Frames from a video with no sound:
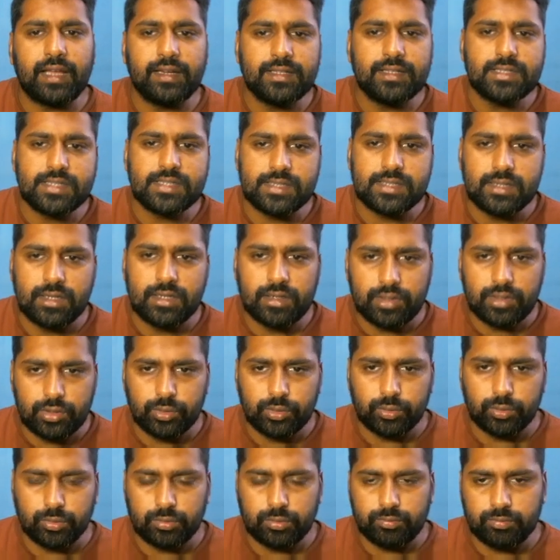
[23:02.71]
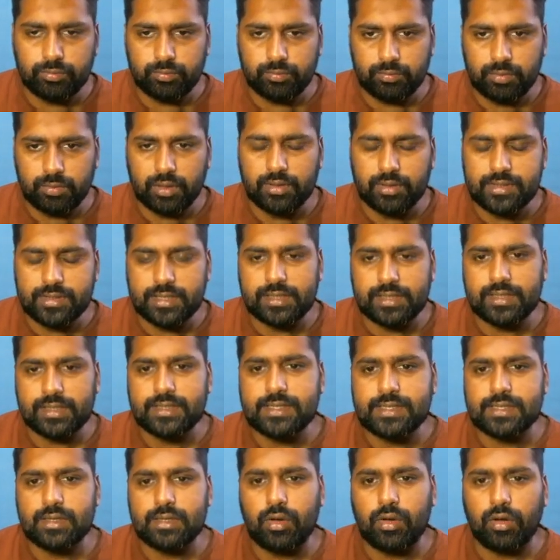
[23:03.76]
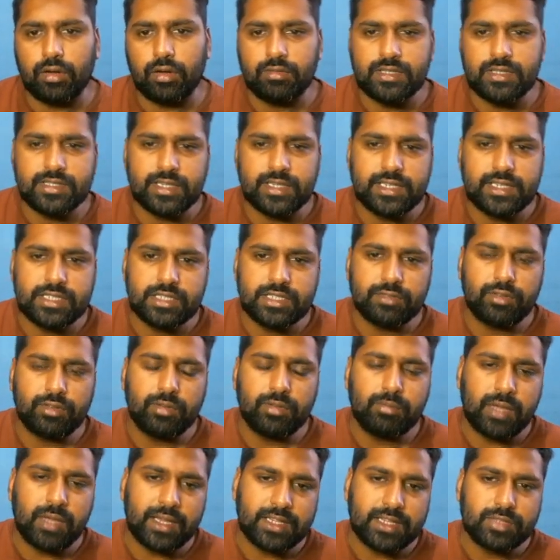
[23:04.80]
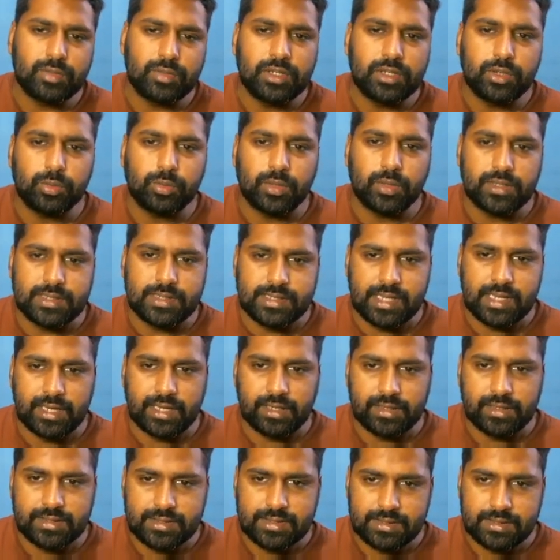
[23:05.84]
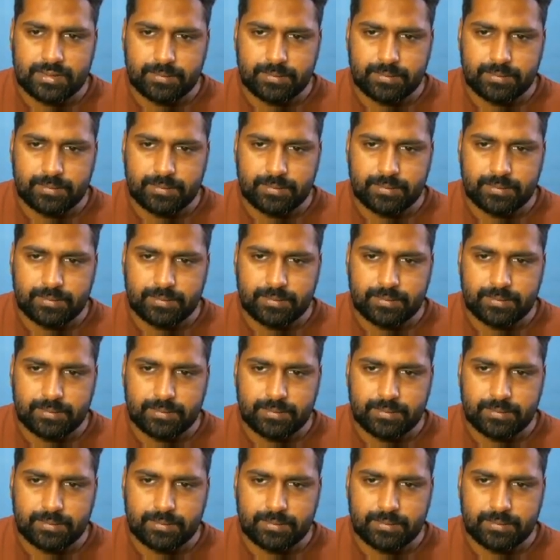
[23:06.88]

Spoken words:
is 2, because it is always ranging from -1 to 1. Sine is.